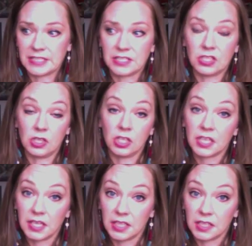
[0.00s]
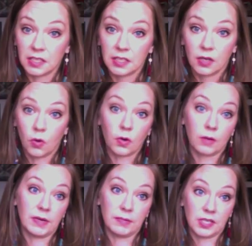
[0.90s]
as good looking
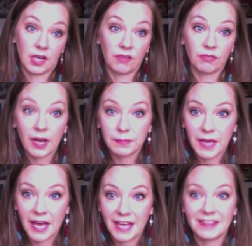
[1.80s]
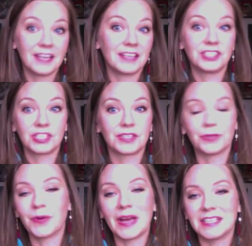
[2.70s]
or maybe not ripe yet, they just
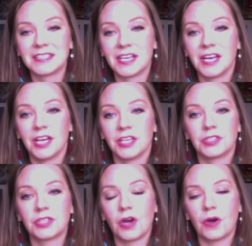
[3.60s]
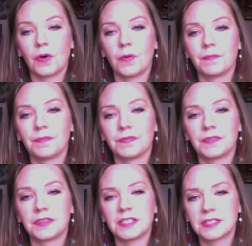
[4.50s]
go to waste. So
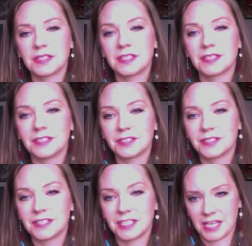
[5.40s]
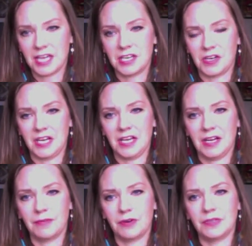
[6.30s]
this is an interesting take on
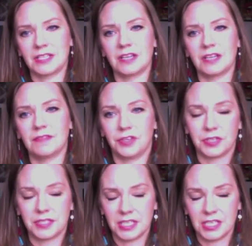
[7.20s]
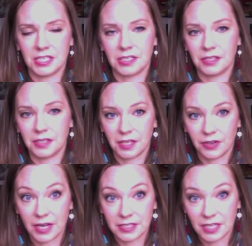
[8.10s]
it. I'm always kind of interested in
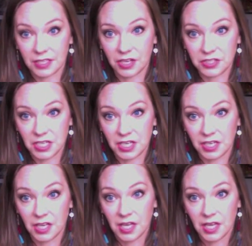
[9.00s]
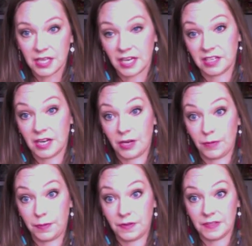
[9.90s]
looking around technology that could
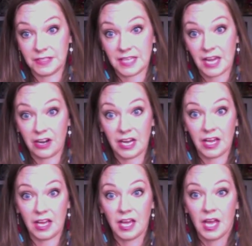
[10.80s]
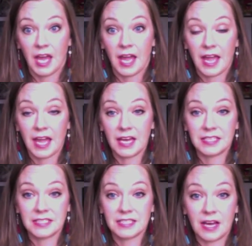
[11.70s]
help this area.
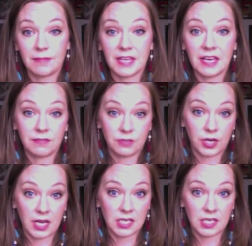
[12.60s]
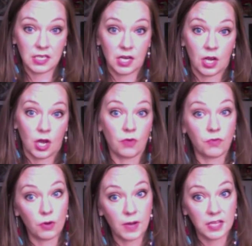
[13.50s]
And they have created a
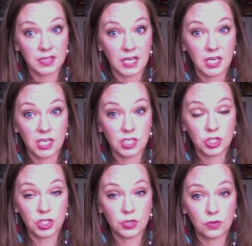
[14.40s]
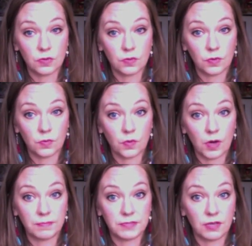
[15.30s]
robot that can do
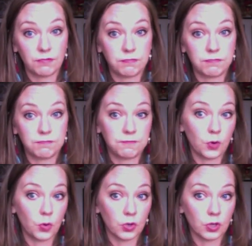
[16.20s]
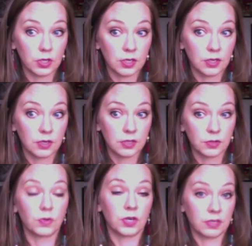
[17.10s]
up to
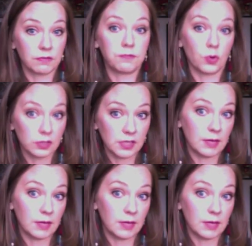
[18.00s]
the work of 4